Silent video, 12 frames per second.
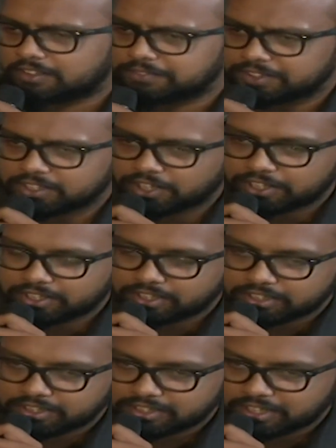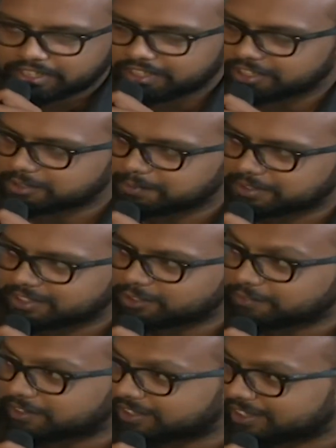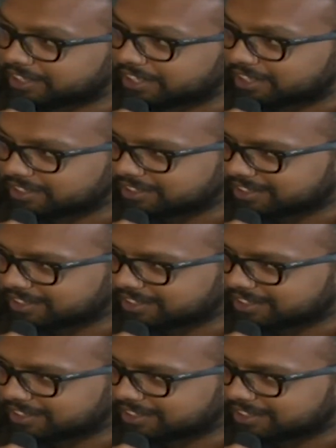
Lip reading: we got an experience of the tear gas